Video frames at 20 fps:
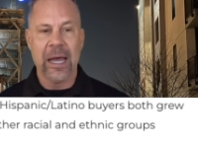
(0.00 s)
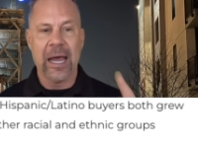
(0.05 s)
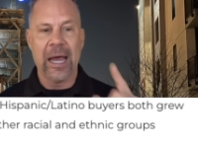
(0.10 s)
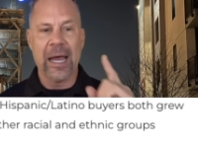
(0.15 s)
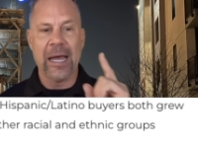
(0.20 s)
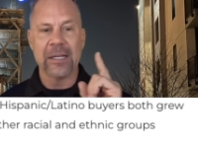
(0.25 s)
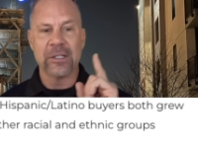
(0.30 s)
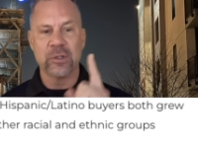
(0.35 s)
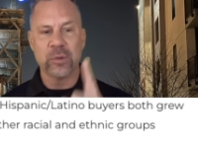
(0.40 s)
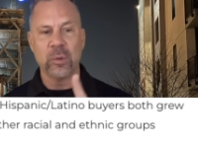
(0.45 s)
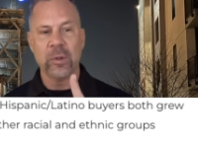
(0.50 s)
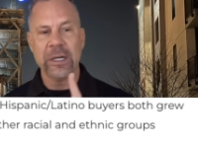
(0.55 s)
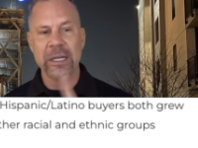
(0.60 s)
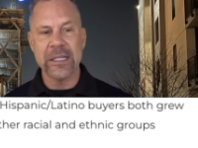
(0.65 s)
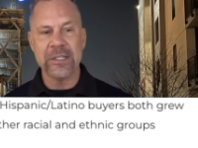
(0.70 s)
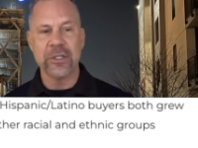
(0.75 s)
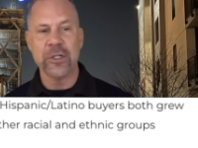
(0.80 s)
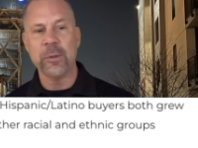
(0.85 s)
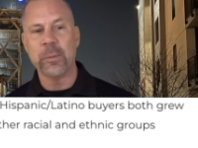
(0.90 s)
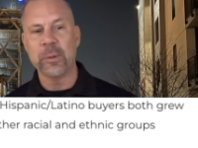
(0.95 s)
At
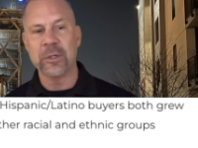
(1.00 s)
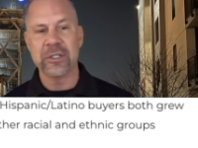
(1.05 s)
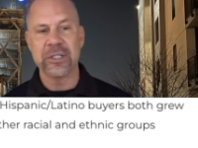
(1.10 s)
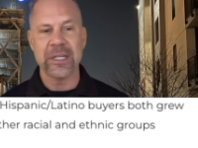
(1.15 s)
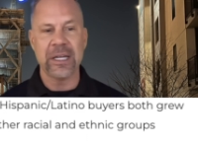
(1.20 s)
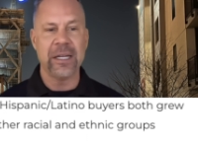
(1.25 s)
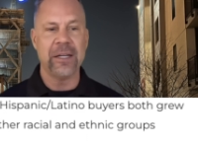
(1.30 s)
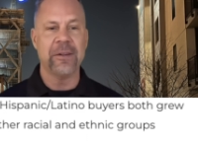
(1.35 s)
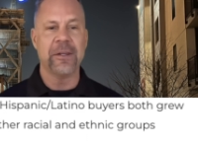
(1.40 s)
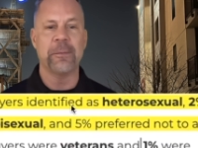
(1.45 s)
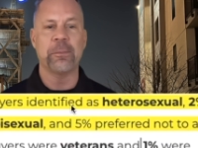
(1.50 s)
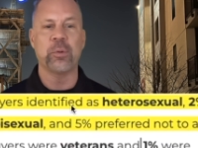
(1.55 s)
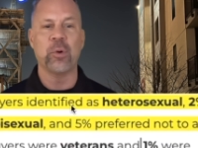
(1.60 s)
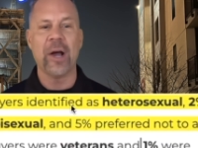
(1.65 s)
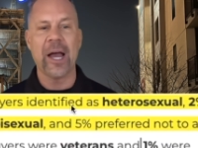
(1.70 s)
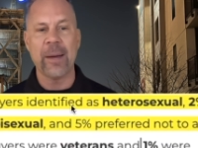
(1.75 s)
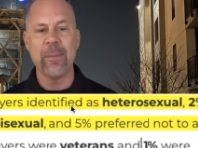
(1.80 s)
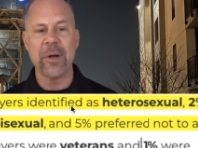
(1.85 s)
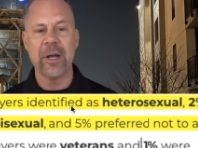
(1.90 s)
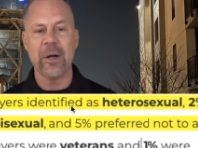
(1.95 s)
22%, the
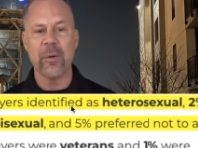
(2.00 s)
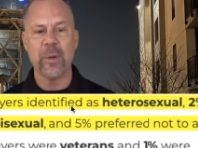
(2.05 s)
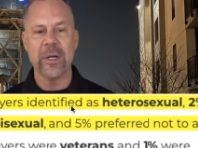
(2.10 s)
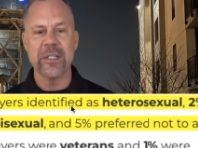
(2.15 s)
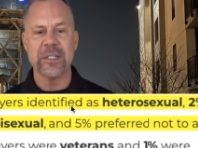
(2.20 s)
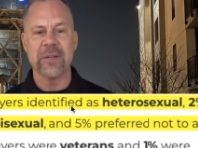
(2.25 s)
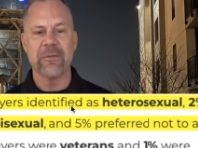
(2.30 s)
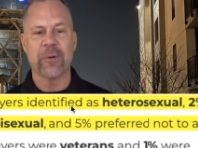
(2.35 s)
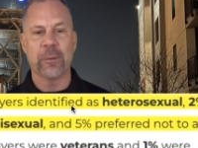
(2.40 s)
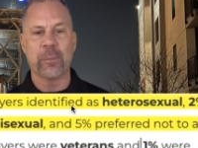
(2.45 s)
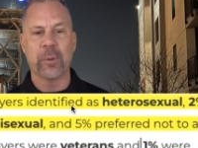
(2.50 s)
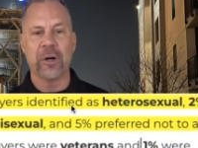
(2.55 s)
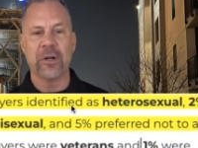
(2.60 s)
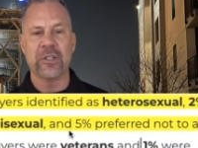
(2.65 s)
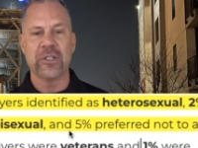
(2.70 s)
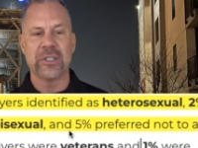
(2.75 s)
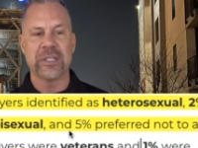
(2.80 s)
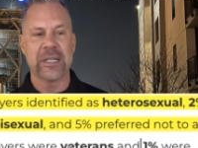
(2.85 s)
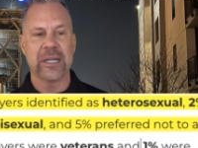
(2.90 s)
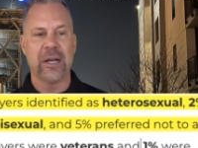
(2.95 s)
primary reason for
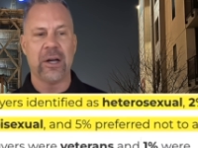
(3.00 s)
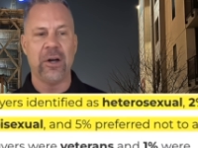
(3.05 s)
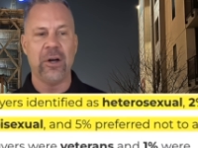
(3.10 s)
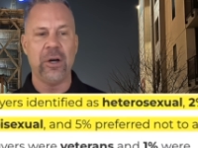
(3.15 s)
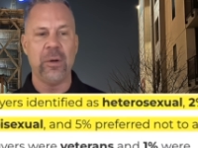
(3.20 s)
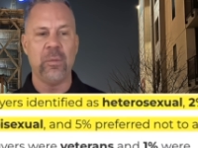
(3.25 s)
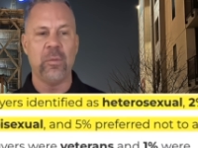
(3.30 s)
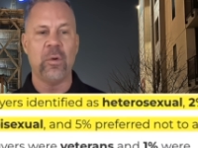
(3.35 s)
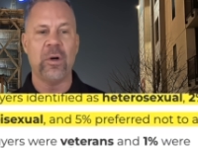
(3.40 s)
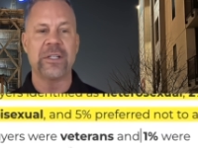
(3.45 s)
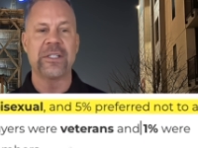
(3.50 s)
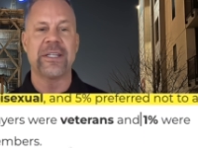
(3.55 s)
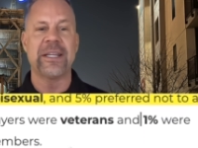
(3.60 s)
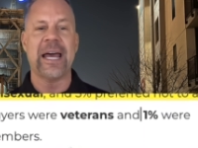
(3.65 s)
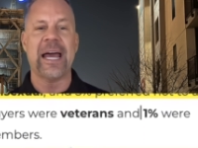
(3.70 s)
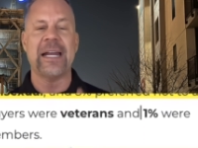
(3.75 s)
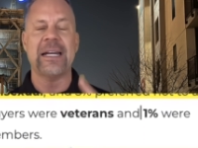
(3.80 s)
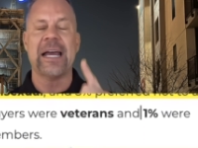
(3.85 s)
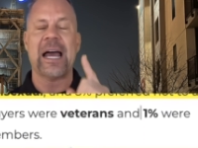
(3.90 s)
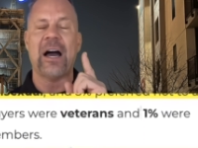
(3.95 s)
purchasing a home was
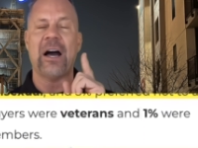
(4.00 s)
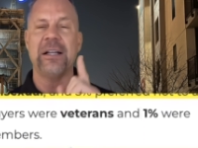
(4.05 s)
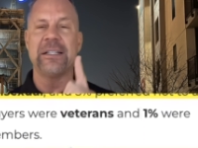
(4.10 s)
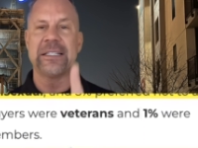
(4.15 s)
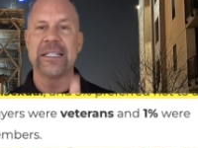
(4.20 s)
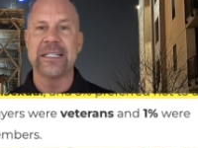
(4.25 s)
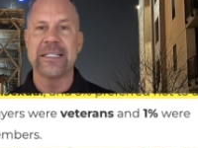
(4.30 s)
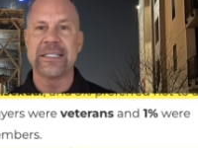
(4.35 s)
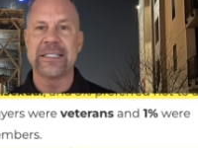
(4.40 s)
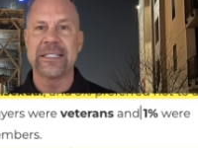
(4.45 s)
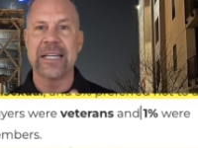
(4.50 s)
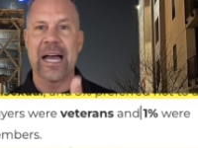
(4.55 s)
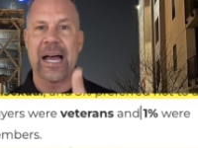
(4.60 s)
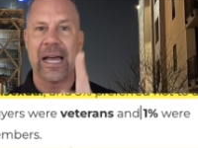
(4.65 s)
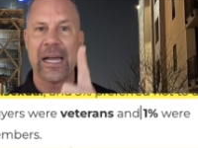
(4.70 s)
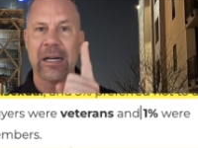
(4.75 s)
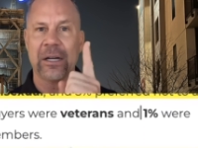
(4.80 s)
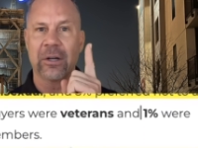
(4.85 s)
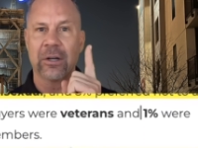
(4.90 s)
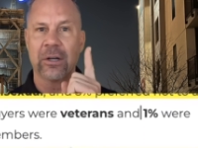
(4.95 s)
that
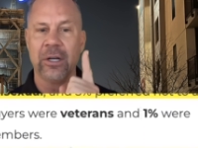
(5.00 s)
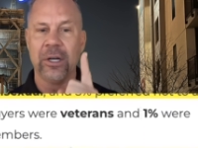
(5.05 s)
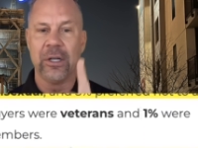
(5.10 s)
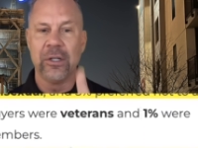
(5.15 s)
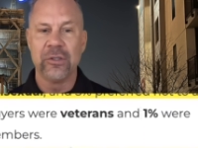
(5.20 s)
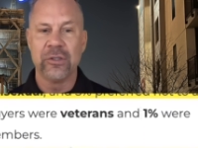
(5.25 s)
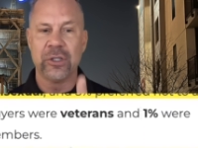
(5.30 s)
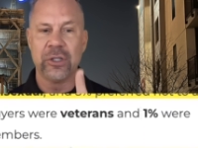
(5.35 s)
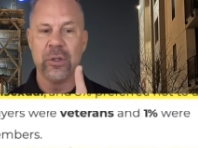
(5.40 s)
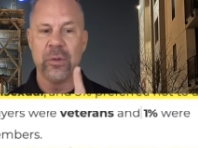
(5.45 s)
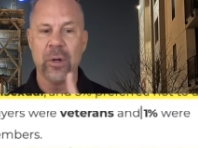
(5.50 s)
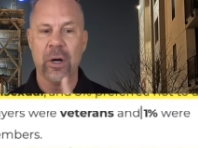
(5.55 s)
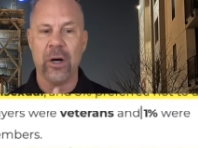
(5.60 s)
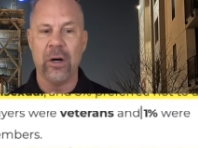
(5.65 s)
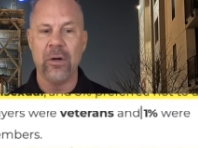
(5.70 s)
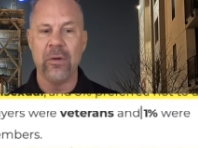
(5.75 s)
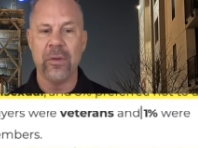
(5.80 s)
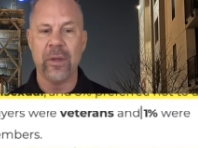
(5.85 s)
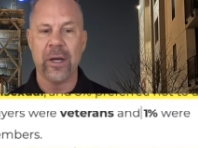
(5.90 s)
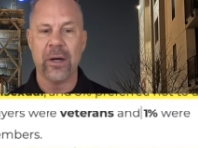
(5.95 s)
desire to
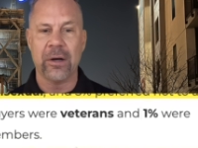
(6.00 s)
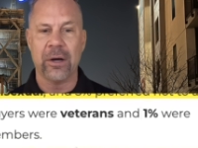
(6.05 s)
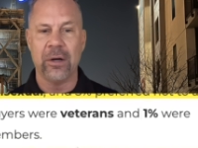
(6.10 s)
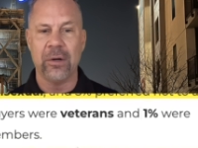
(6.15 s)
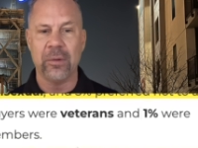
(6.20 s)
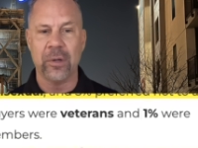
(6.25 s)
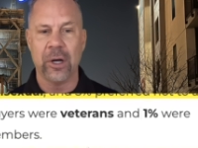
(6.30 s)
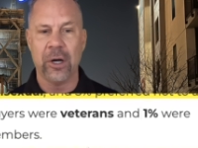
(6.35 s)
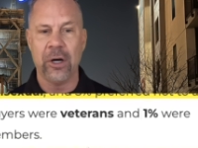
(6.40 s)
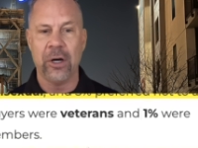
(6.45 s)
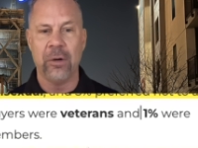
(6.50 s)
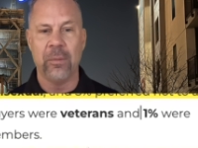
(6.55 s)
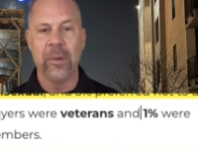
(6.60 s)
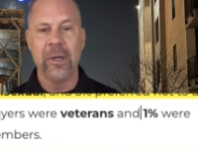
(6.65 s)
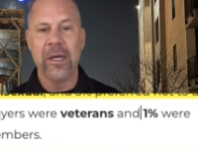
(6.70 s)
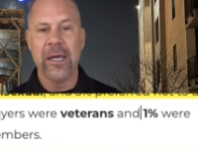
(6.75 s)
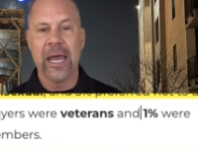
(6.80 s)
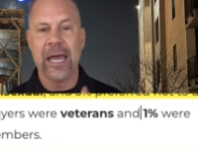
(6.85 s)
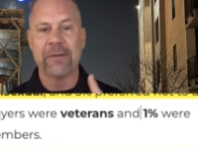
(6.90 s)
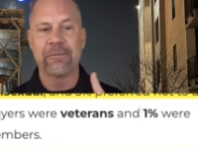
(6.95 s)
own their own home.
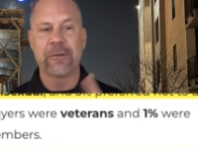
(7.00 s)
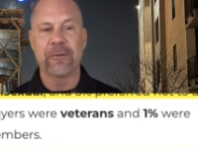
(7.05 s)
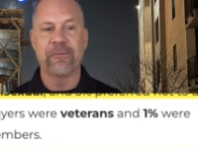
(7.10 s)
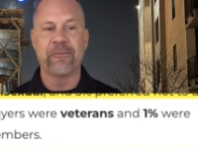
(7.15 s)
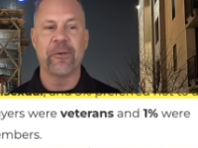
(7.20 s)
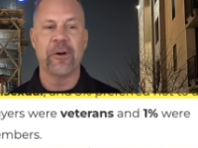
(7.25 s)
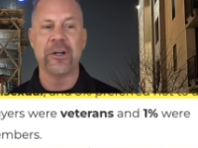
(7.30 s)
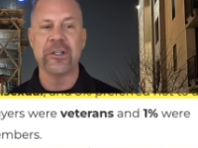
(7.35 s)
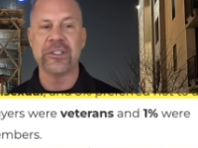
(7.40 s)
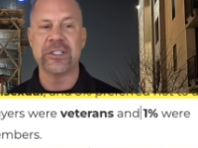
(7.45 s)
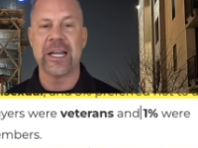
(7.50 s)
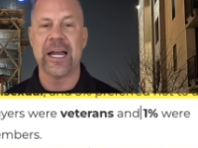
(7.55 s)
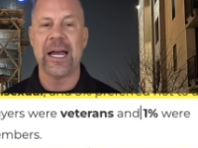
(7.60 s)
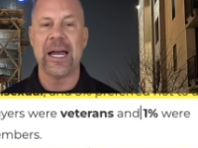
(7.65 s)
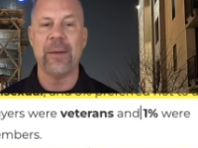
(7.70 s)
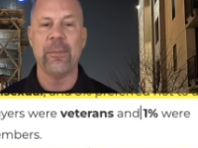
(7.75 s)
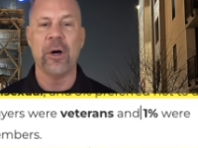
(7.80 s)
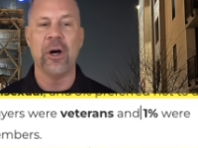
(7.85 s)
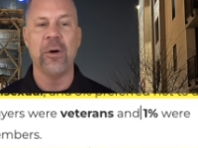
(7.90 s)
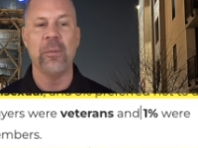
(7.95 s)
And for first
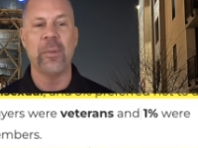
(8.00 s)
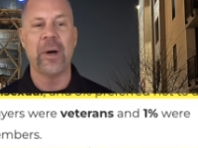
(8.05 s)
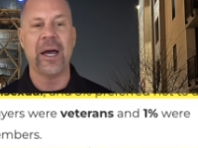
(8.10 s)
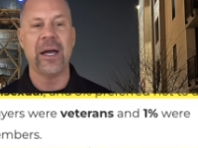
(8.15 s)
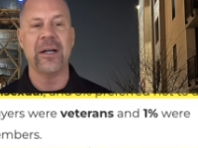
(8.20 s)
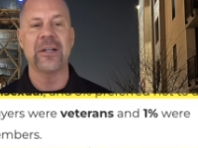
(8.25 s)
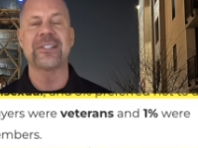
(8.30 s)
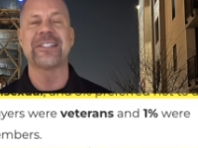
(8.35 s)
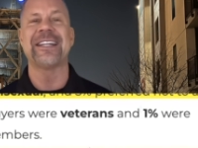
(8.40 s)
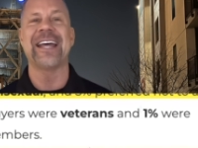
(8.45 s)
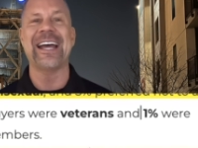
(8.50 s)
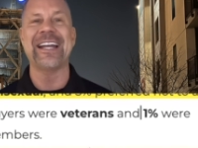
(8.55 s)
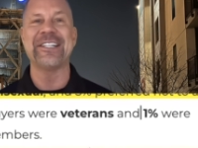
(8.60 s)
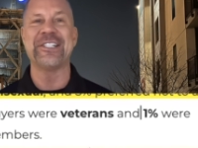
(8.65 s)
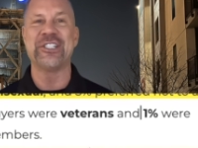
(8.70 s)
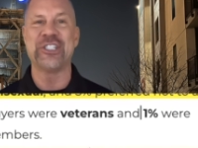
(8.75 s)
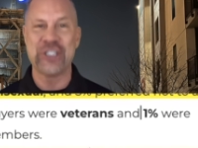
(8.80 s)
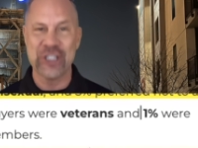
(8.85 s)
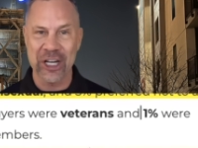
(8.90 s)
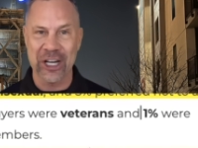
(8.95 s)
time home buyers, that
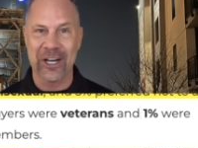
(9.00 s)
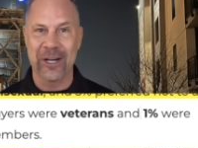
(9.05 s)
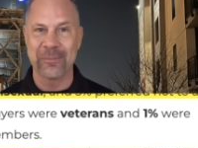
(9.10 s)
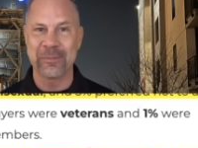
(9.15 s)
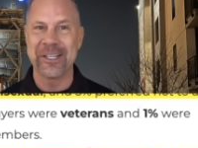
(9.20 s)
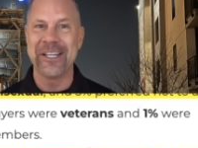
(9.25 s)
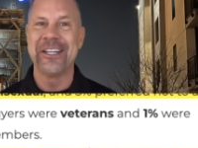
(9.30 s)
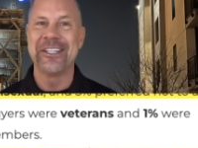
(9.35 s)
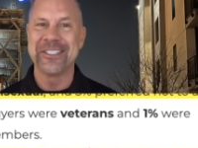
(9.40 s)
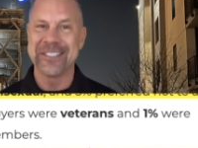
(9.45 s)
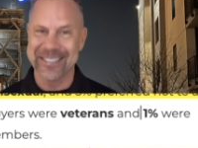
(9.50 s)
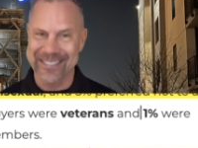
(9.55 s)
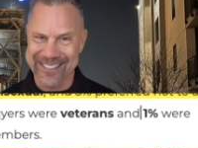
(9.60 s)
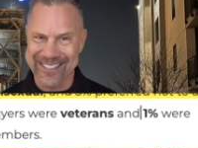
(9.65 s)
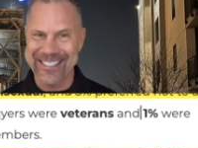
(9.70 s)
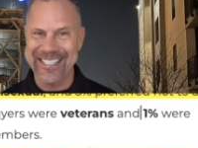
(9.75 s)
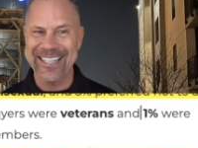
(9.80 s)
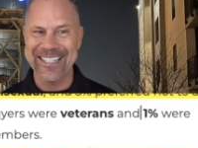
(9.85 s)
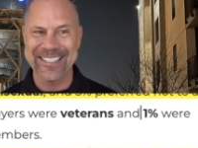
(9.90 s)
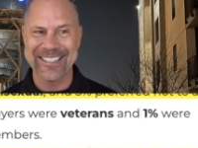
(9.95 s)
jumped to
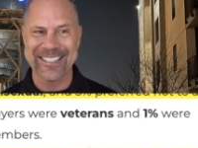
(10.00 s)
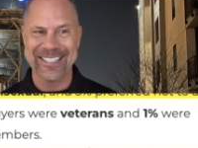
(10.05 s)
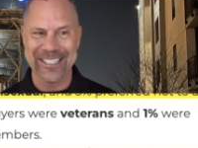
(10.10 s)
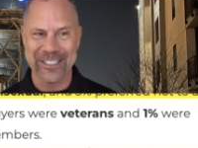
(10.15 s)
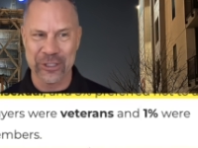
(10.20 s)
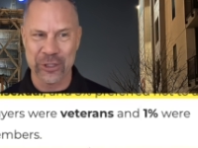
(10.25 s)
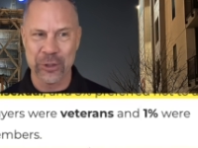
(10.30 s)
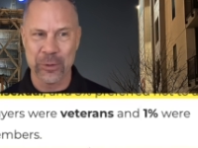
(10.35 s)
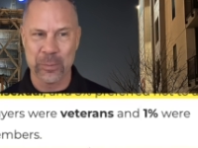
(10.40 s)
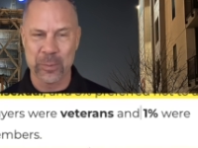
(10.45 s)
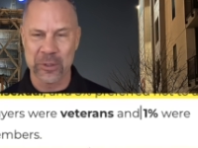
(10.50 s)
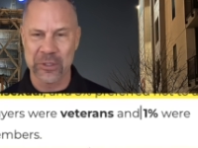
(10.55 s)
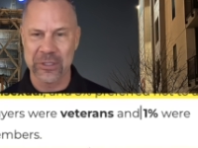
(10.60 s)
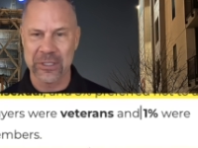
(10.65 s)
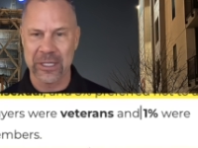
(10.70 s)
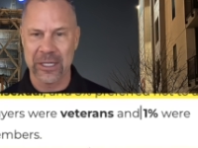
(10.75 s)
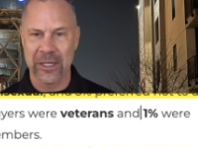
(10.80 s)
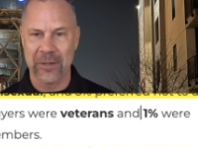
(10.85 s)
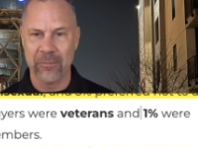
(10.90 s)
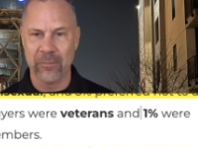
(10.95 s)

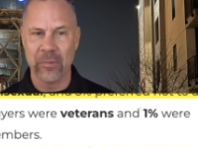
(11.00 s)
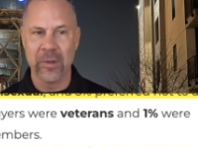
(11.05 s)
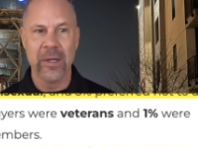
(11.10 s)
62%.